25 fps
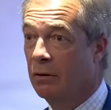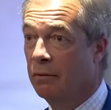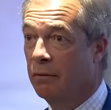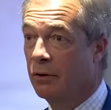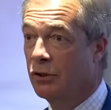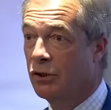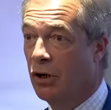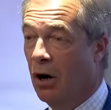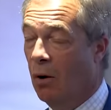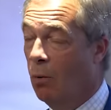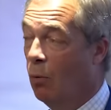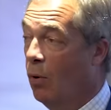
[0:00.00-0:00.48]

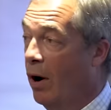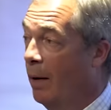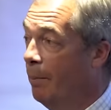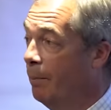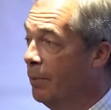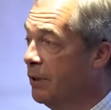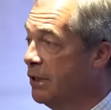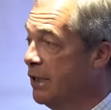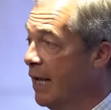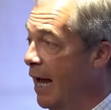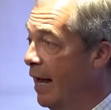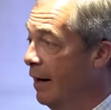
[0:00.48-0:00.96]
The top one
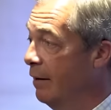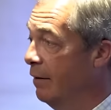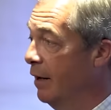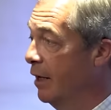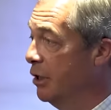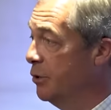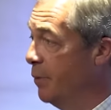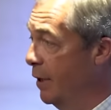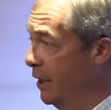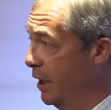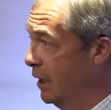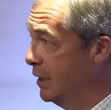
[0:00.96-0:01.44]
percent
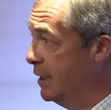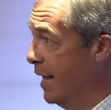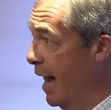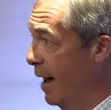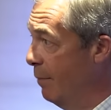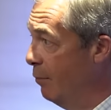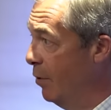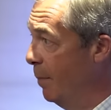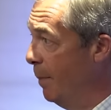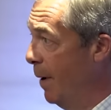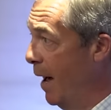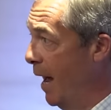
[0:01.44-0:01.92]
in
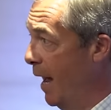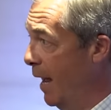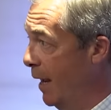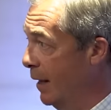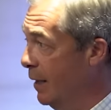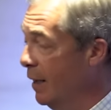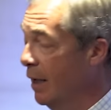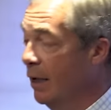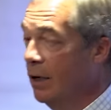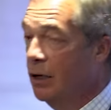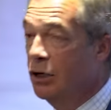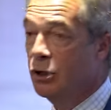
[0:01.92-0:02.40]
2010 were
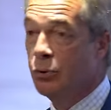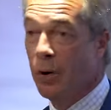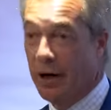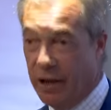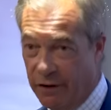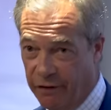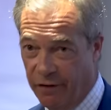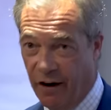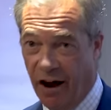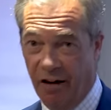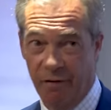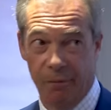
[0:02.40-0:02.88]
paying
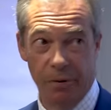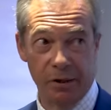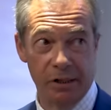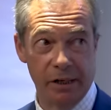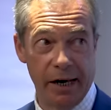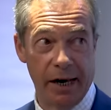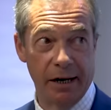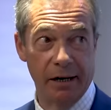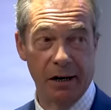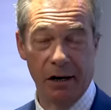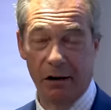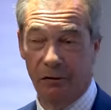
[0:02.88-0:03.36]

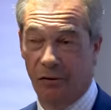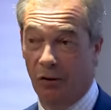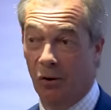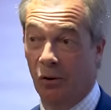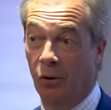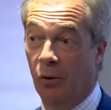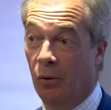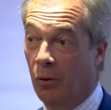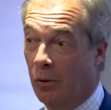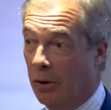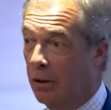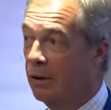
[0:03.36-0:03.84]
25% of
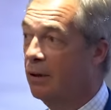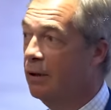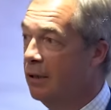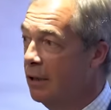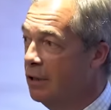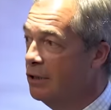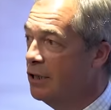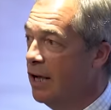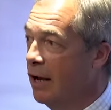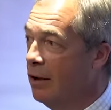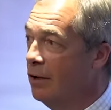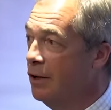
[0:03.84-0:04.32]
all
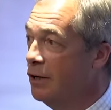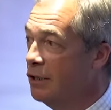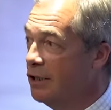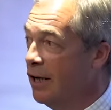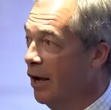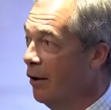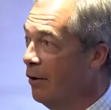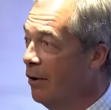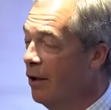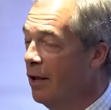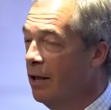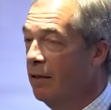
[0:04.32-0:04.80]
so,
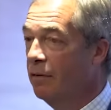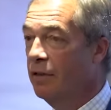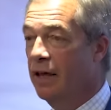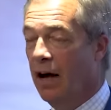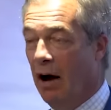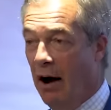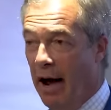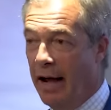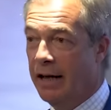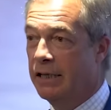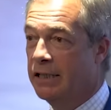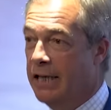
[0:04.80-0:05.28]
so
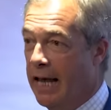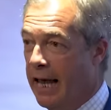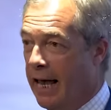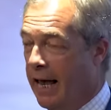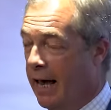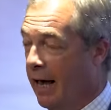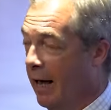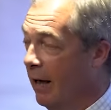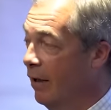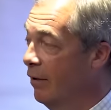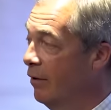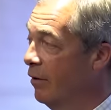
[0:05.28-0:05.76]
the
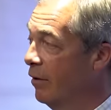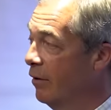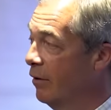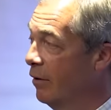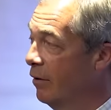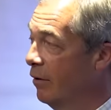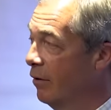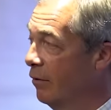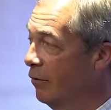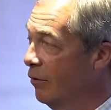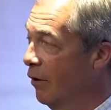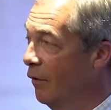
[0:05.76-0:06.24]
idea
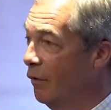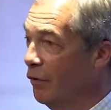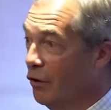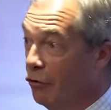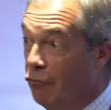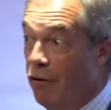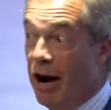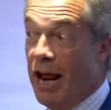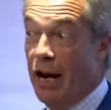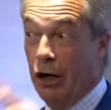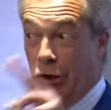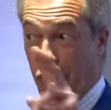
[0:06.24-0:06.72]
that
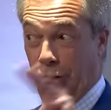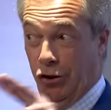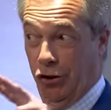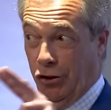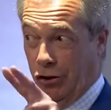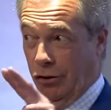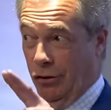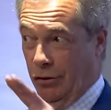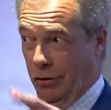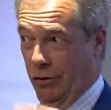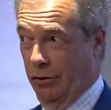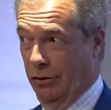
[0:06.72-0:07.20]
the
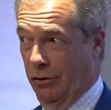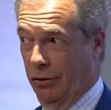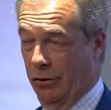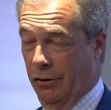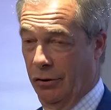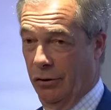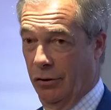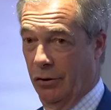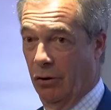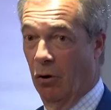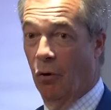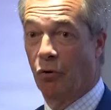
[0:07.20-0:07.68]
rich
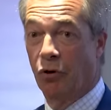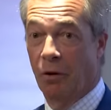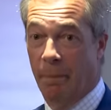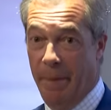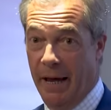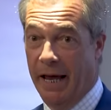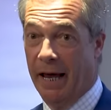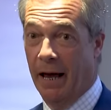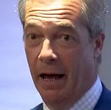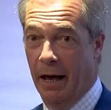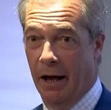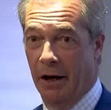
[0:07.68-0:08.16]
or the
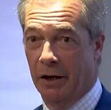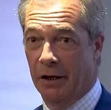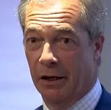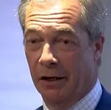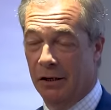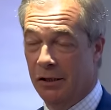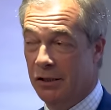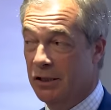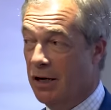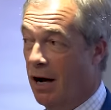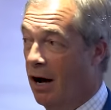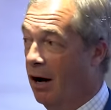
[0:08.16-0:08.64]
big
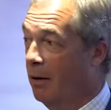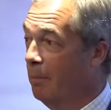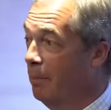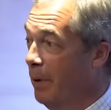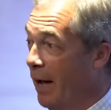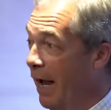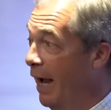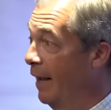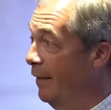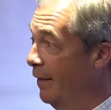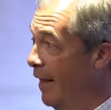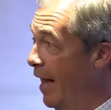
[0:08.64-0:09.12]
earners aren't
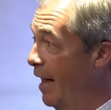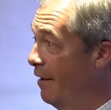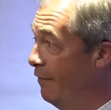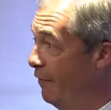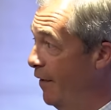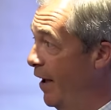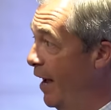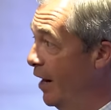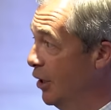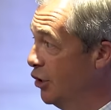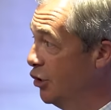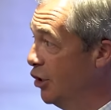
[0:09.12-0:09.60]
paying their
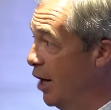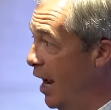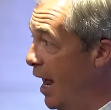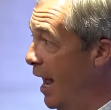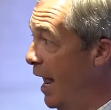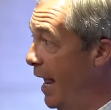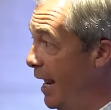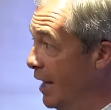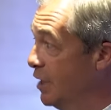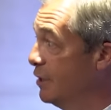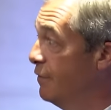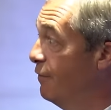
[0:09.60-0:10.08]
fair
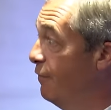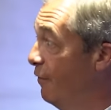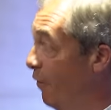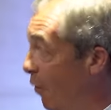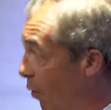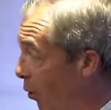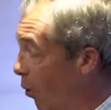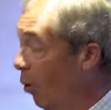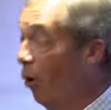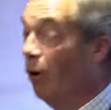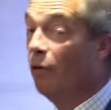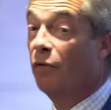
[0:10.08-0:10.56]
share is
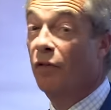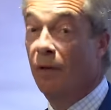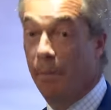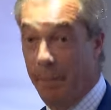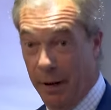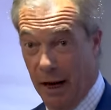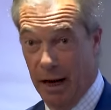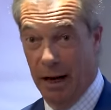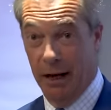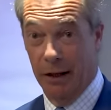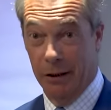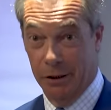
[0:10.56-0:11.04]
for the
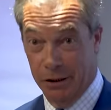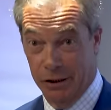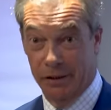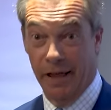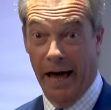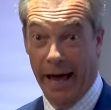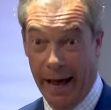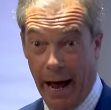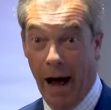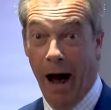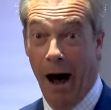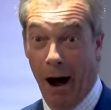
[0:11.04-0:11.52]
birds.
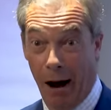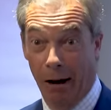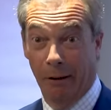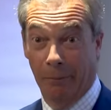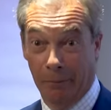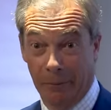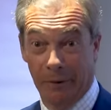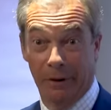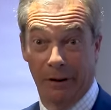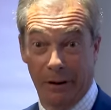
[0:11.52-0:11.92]
They are